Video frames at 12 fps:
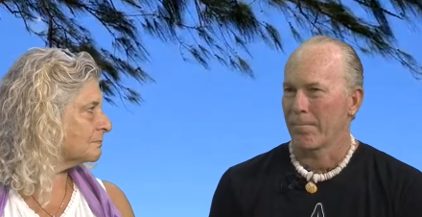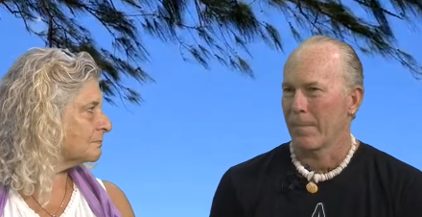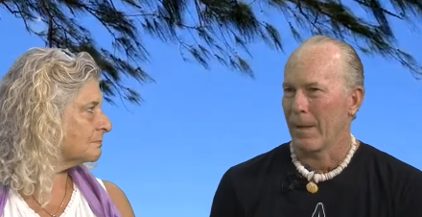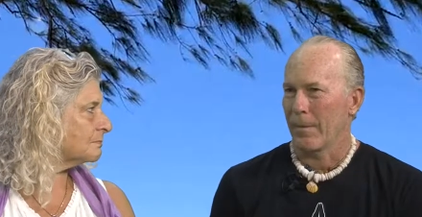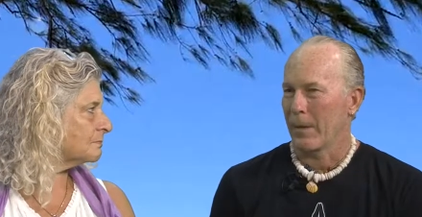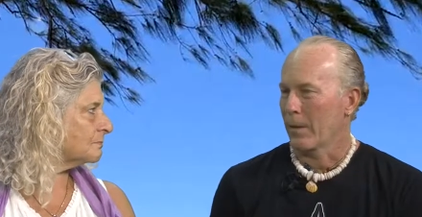
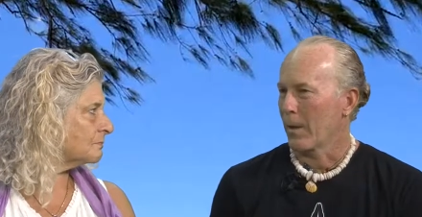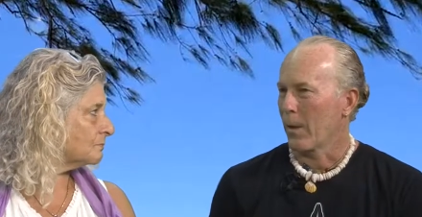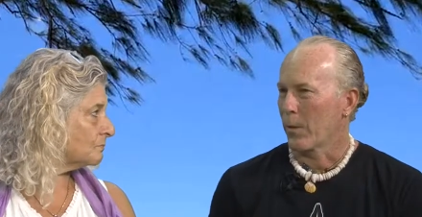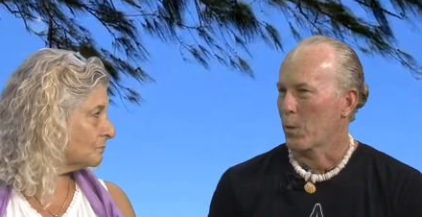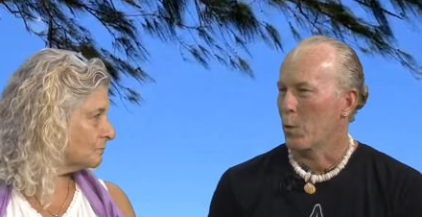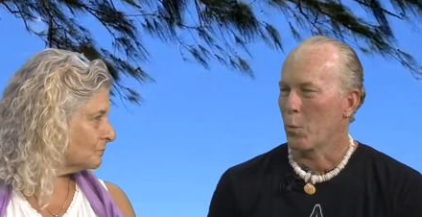Speaker 1: every uh,
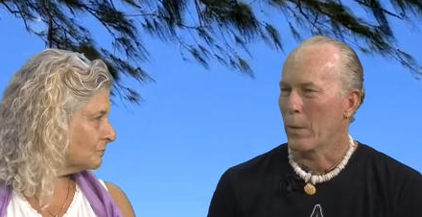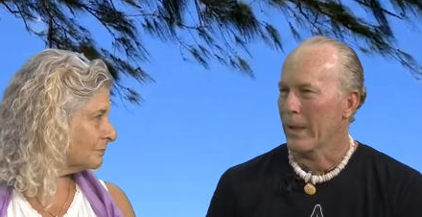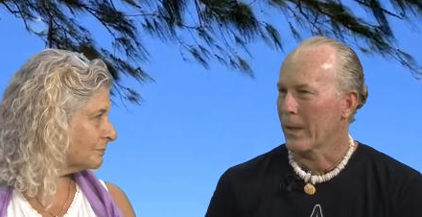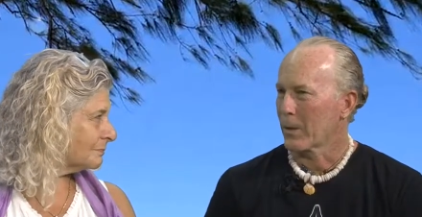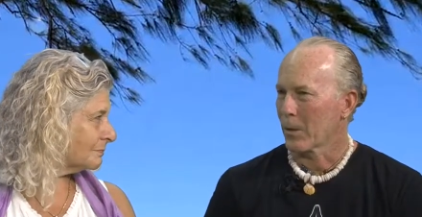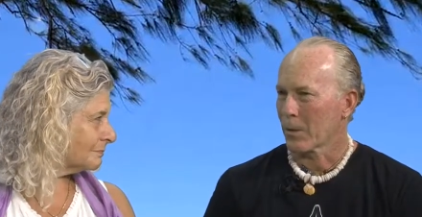two
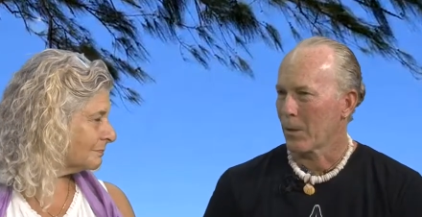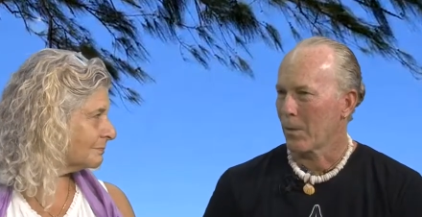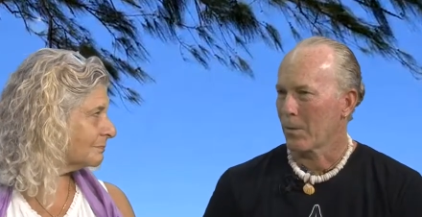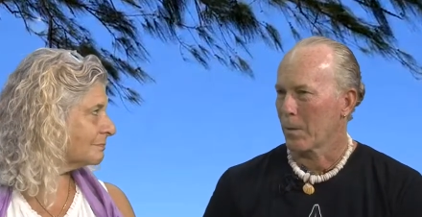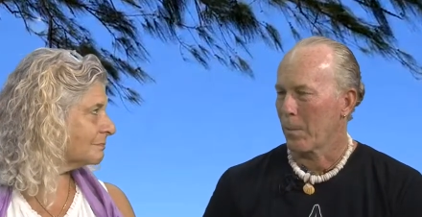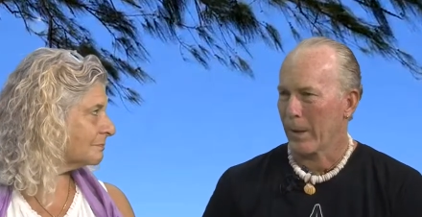weeks or
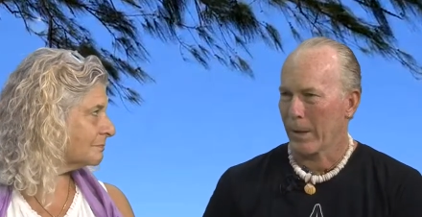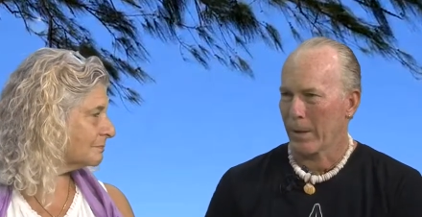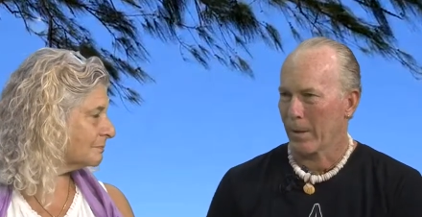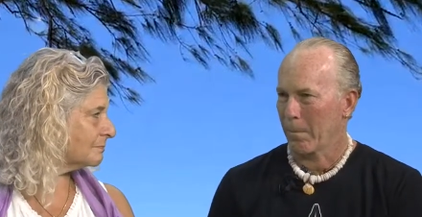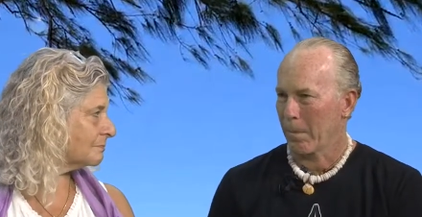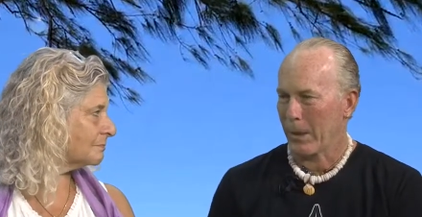so, depending
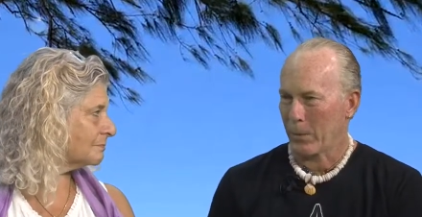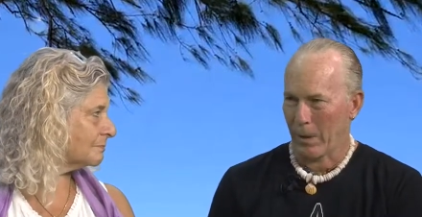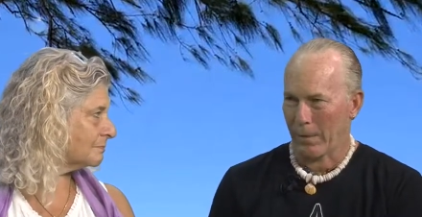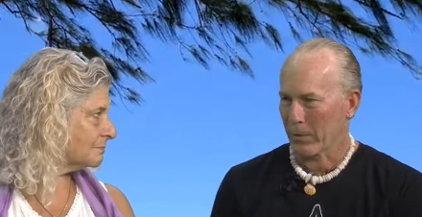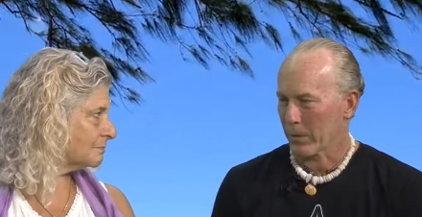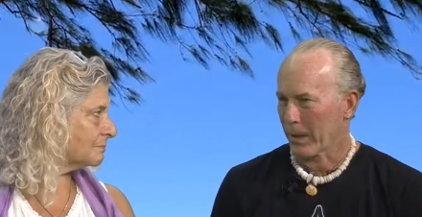on my
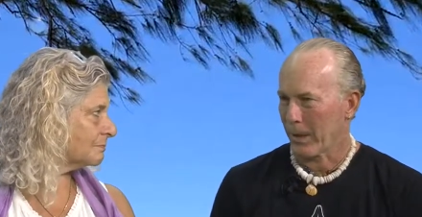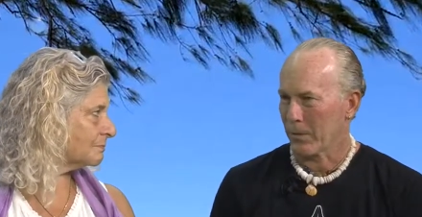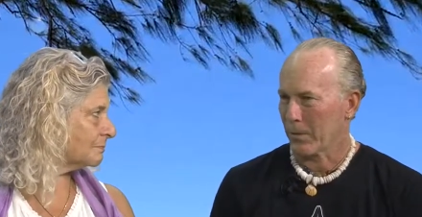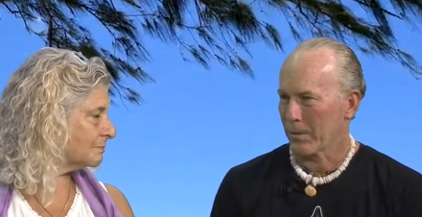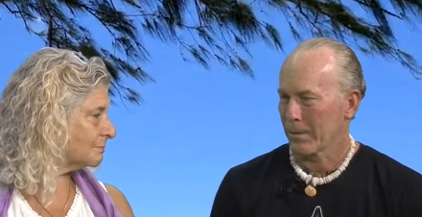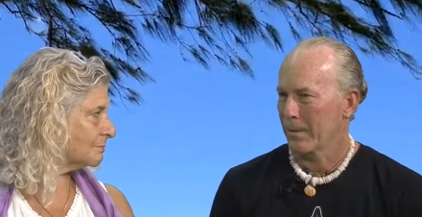travel
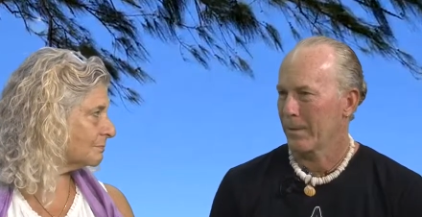schedule.